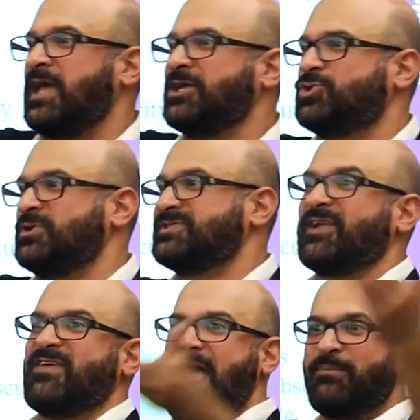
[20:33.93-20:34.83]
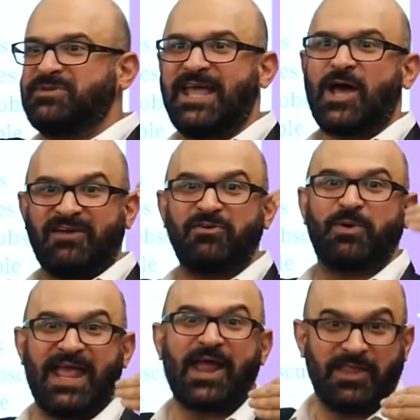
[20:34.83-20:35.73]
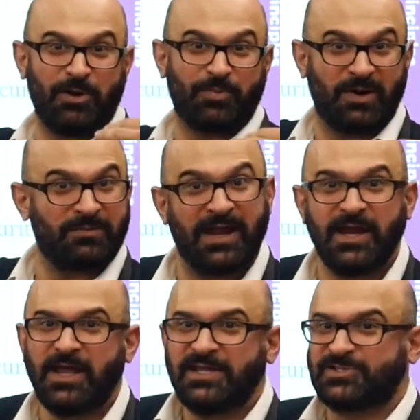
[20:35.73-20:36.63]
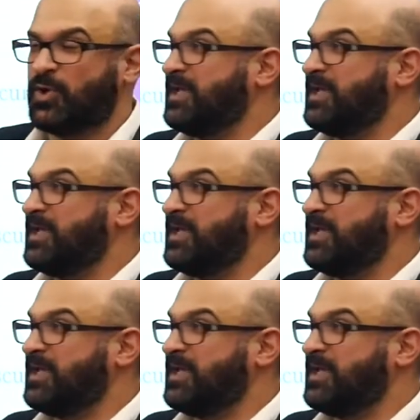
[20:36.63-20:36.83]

issue instead of emptying out everybody out of the airport, right? So